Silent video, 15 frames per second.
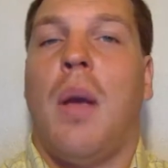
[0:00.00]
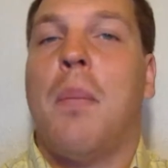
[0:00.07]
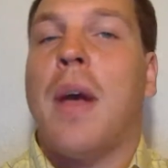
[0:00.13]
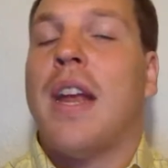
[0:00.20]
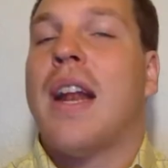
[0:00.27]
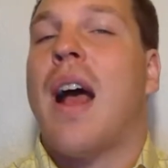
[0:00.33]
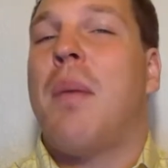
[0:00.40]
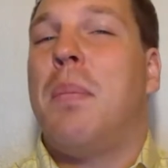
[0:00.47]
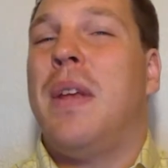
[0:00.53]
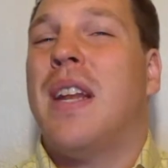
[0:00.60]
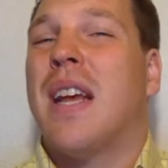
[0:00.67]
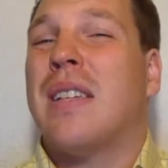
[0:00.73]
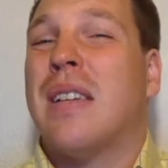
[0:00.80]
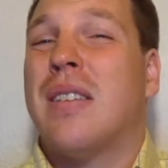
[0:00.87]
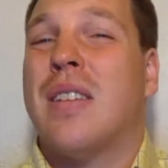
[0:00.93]
It might not
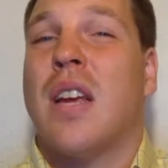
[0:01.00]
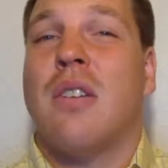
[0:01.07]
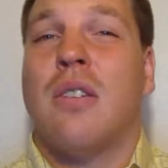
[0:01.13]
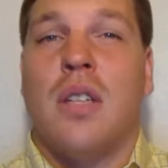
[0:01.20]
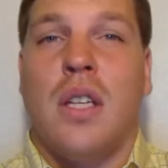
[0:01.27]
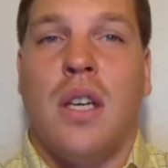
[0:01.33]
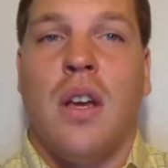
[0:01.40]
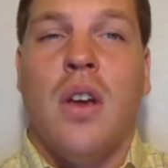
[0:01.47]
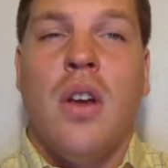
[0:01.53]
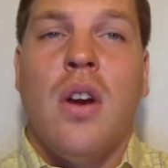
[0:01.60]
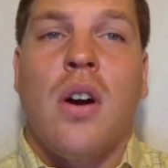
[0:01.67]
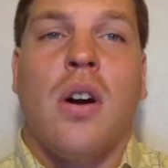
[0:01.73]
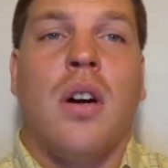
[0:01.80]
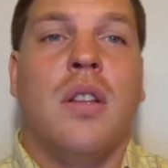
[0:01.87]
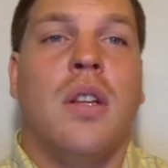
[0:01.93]
be necessarily
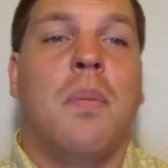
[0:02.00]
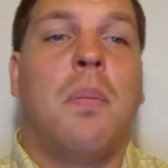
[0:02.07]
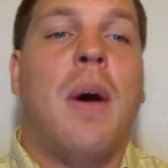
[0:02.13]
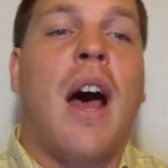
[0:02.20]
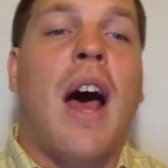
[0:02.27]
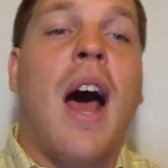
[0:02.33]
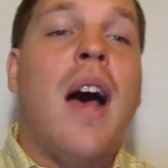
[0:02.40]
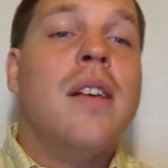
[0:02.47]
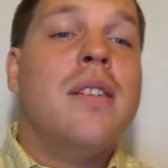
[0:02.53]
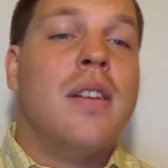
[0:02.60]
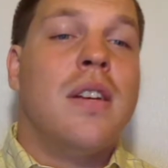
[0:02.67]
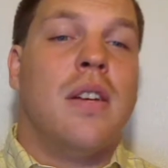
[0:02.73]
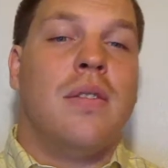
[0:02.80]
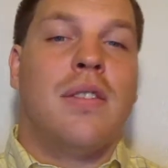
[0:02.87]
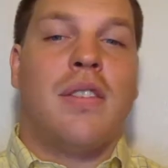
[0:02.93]
on the
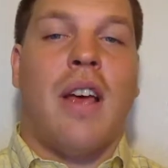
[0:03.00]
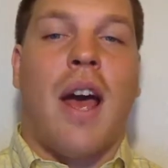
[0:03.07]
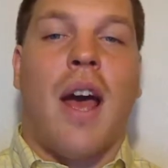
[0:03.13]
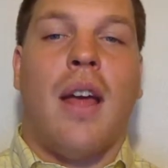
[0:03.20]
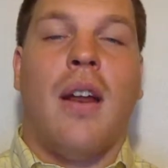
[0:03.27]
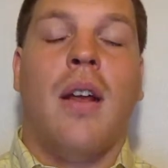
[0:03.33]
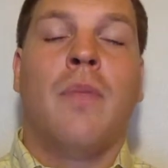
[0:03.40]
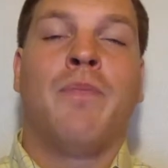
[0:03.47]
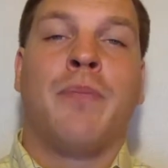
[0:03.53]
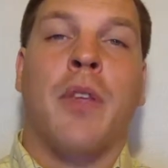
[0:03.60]
positive side,